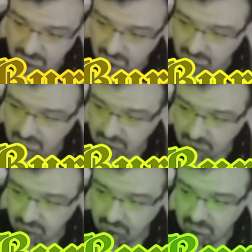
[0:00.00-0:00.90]
one of the
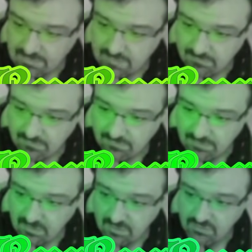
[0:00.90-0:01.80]
best overall gamers
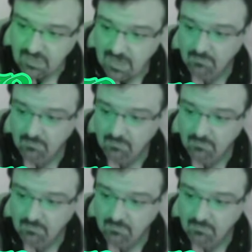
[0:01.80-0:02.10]
in the country?